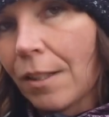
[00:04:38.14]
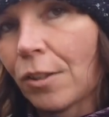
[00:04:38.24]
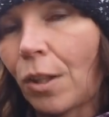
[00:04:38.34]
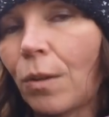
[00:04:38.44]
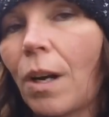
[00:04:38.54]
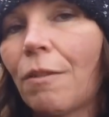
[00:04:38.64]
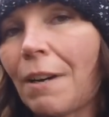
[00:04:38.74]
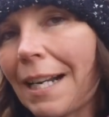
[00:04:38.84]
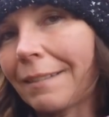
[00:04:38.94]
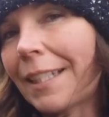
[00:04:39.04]
So
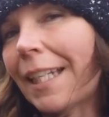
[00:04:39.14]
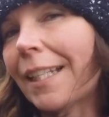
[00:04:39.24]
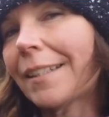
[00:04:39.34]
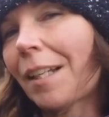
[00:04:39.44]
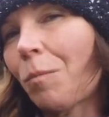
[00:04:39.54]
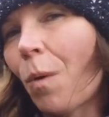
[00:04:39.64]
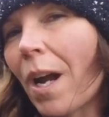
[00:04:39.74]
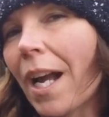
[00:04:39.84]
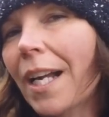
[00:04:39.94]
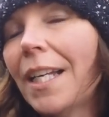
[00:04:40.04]
around here
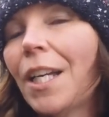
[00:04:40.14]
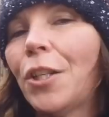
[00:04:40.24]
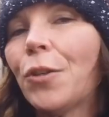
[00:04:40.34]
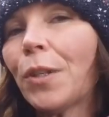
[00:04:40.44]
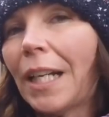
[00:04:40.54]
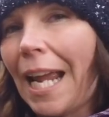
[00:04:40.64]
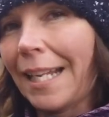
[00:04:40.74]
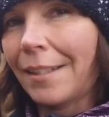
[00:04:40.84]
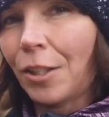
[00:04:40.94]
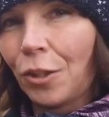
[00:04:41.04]
somewhere, you can
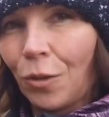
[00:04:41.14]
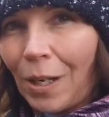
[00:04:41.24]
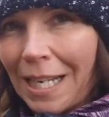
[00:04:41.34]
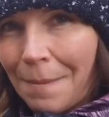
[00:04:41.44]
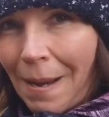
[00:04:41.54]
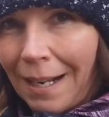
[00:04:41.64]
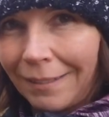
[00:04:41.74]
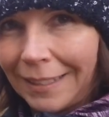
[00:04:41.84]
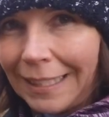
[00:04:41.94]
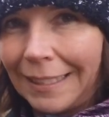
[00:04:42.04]
enter your
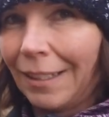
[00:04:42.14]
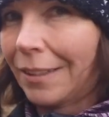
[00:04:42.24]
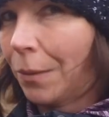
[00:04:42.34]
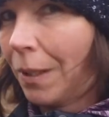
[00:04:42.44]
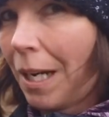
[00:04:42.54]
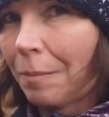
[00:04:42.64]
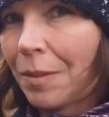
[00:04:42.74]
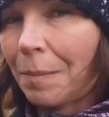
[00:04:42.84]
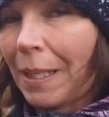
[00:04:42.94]
email details that will come to